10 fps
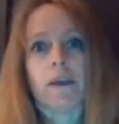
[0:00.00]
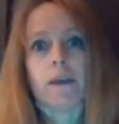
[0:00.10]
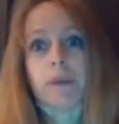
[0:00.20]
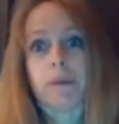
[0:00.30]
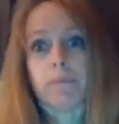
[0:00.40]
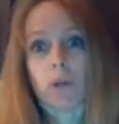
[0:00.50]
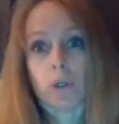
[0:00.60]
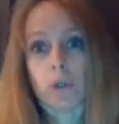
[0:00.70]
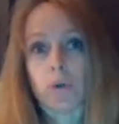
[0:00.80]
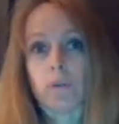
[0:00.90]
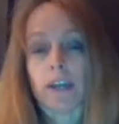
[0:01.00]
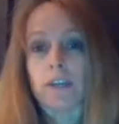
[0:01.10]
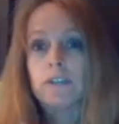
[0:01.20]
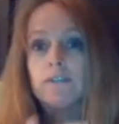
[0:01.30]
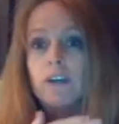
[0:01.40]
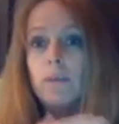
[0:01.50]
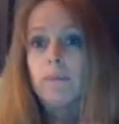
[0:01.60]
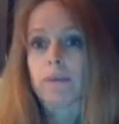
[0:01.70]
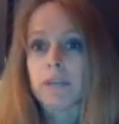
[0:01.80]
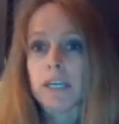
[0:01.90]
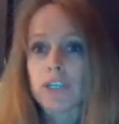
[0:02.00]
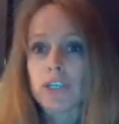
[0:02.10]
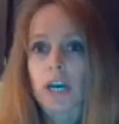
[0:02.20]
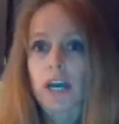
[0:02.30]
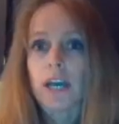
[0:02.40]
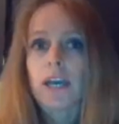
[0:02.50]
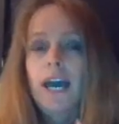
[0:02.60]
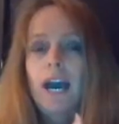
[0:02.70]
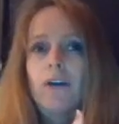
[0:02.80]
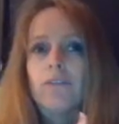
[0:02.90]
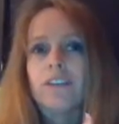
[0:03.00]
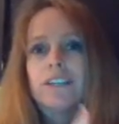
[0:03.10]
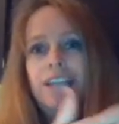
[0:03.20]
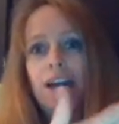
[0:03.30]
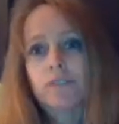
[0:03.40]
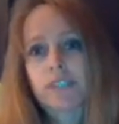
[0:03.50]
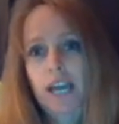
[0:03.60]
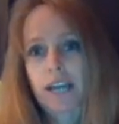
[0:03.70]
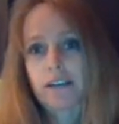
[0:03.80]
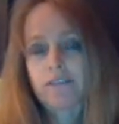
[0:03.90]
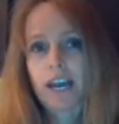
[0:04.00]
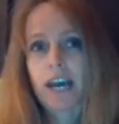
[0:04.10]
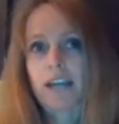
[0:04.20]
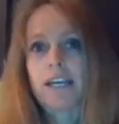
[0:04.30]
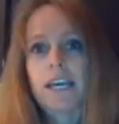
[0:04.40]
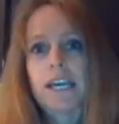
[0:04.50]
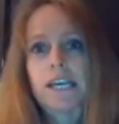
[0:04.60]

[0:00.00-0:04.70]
that people who then develop amnesia, however, the downside of that